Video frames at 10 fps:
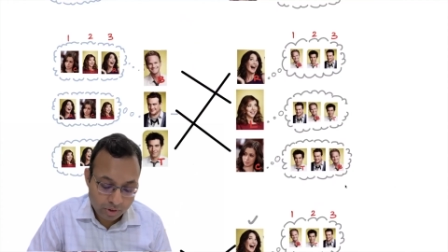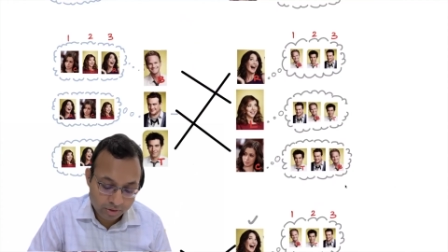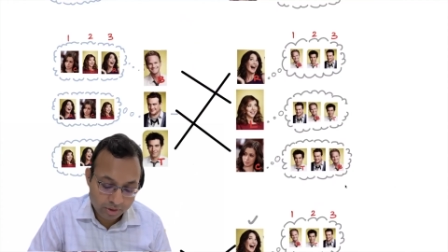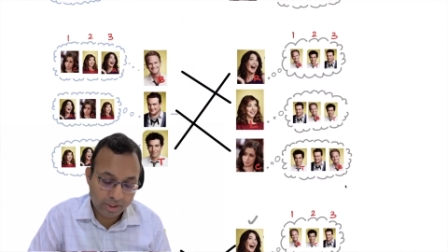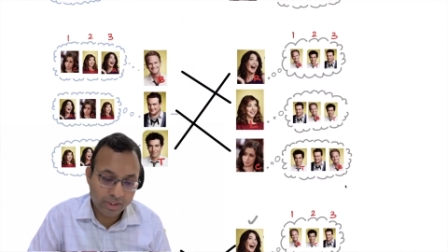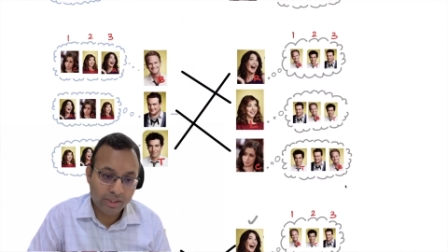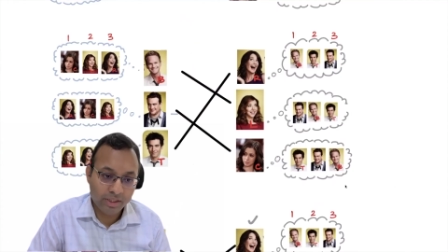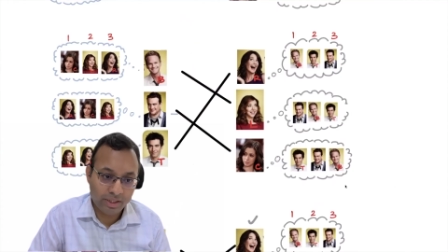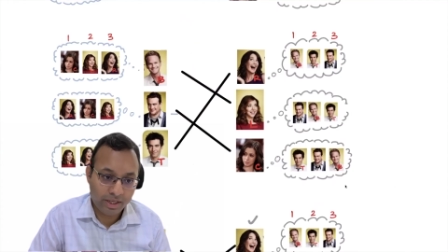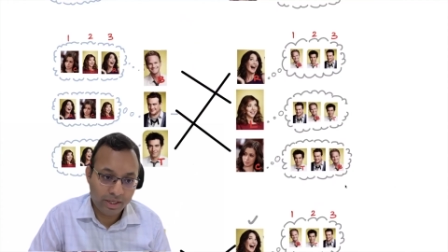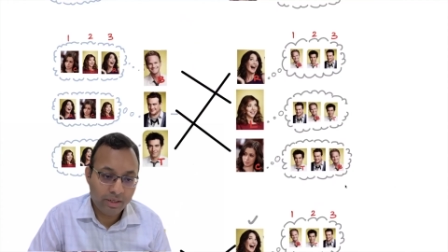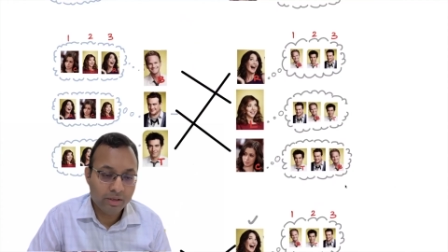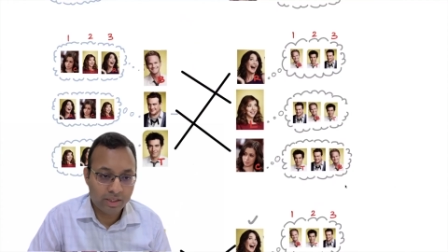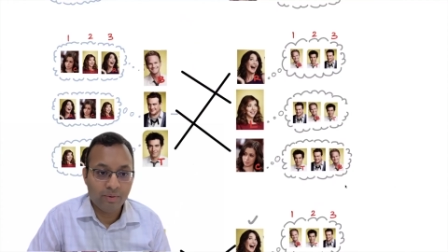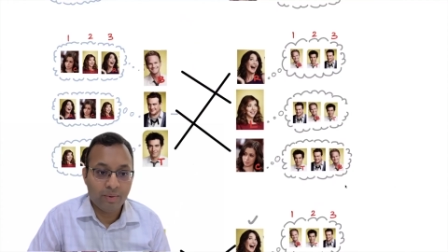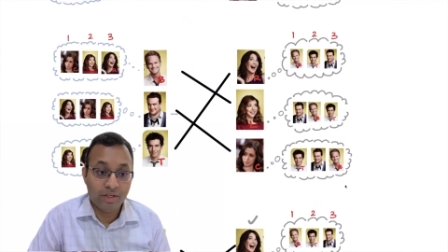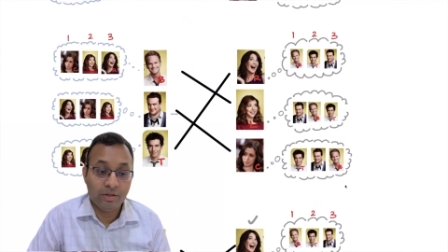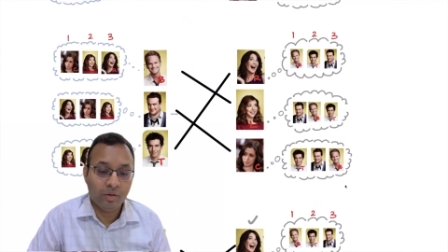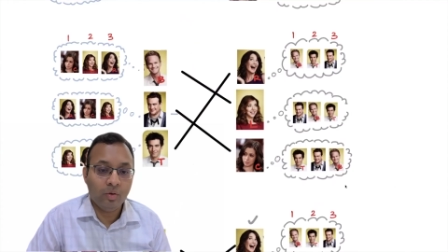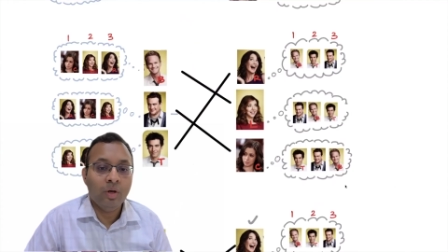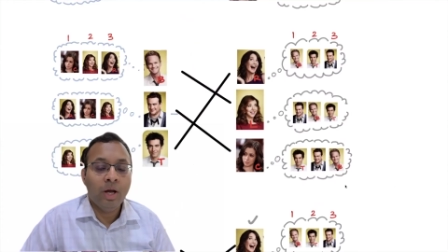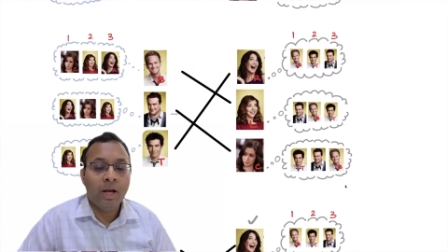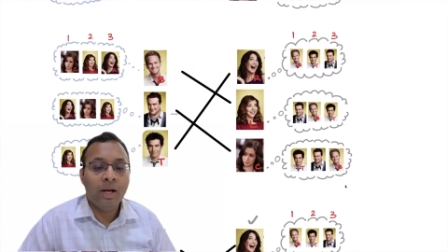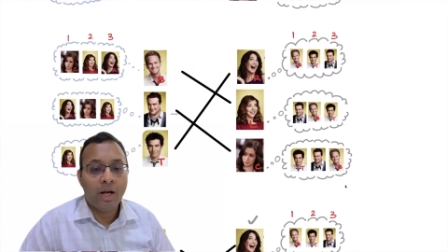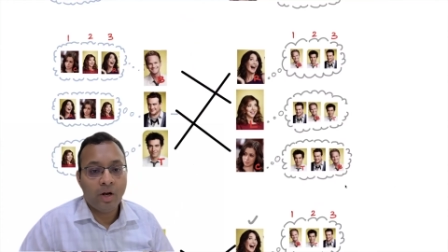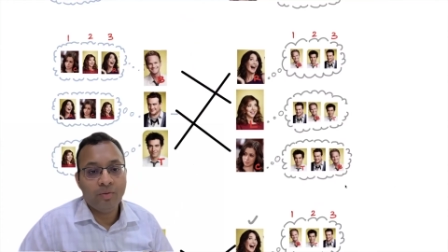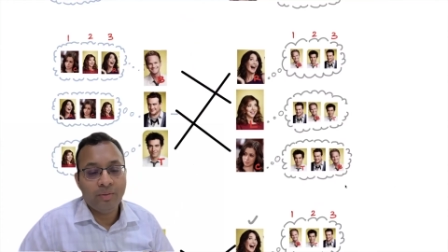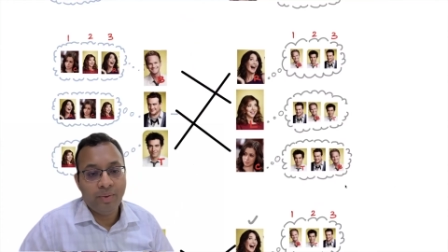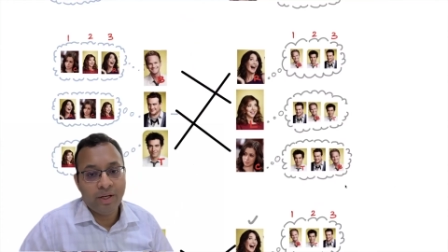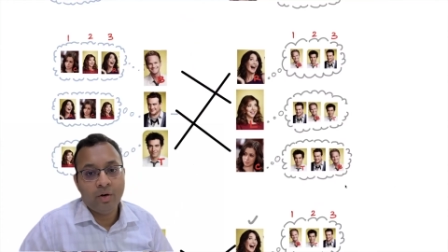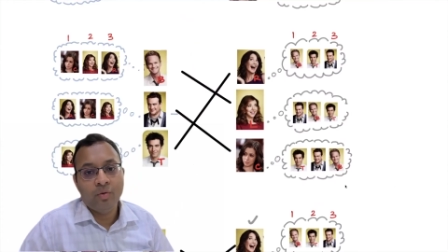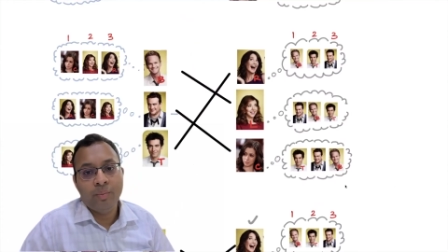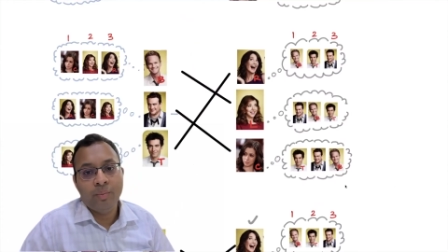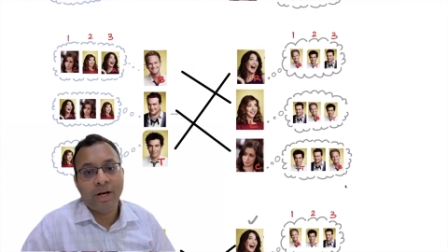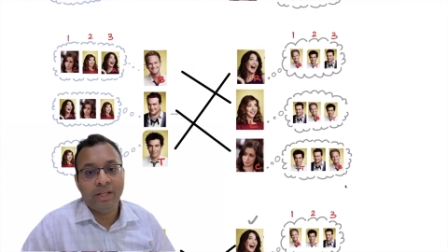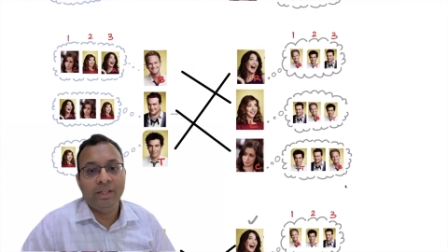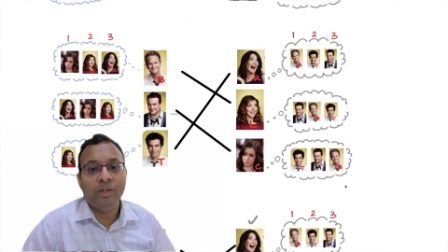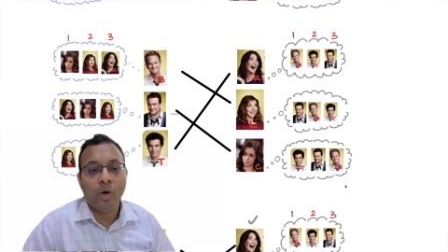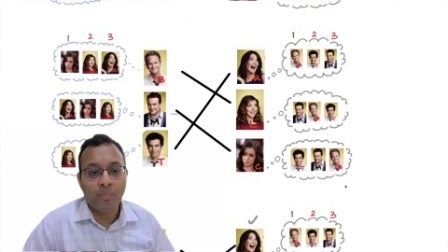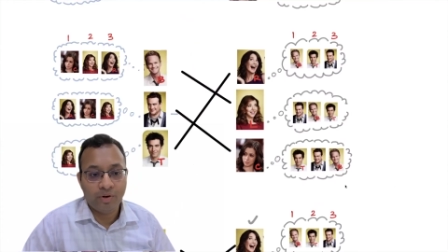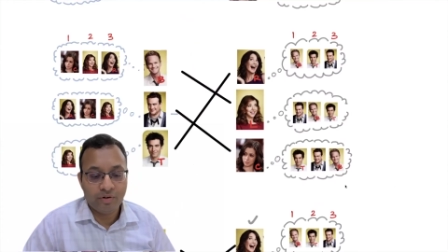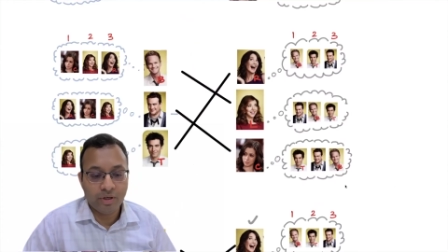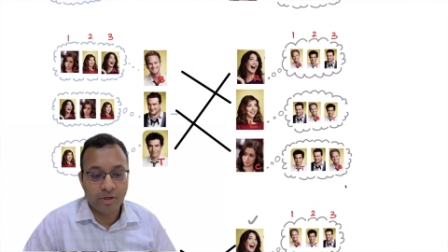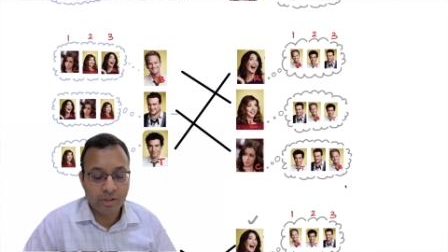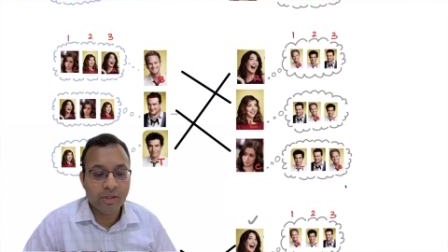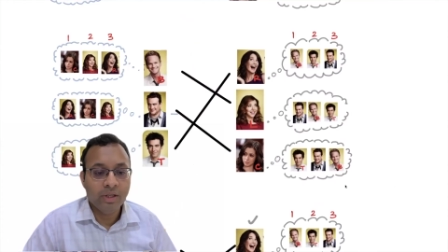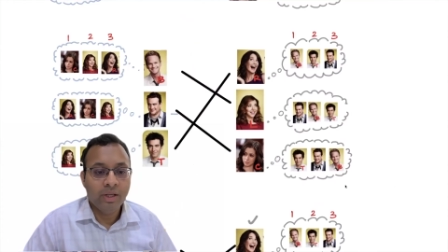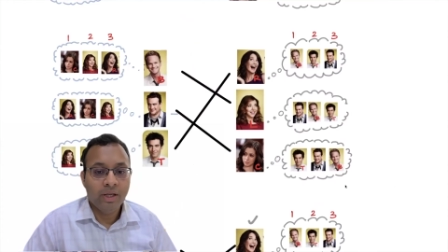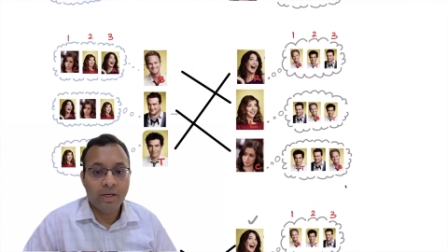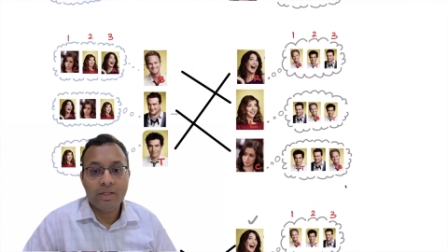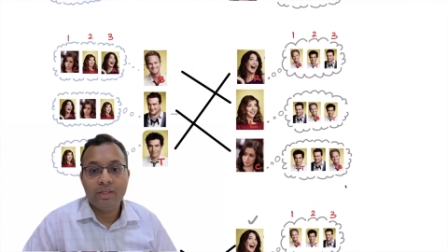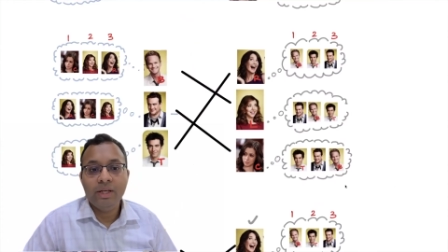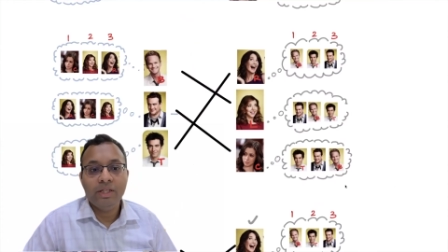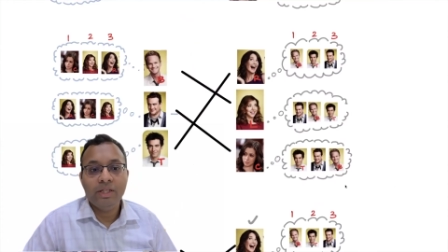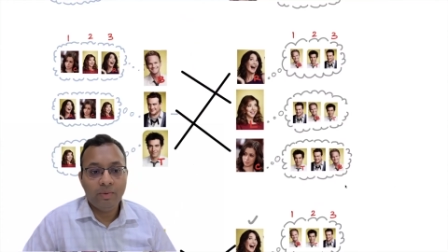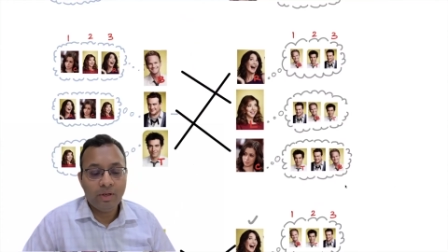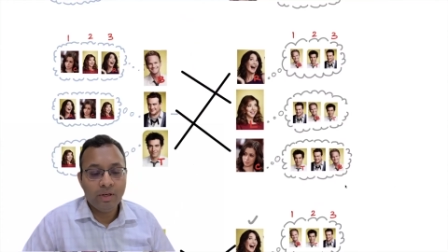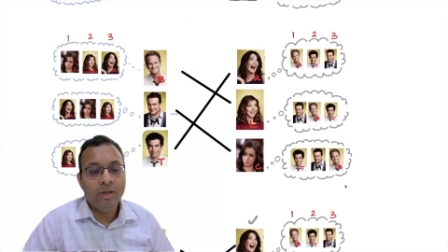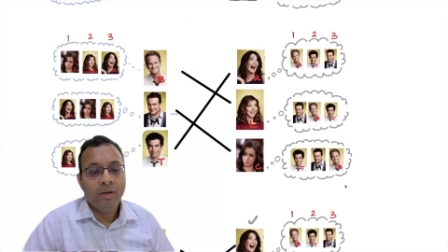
this is, this is again stable matching. So though none of the men or women are getting the top preferences, it's still stable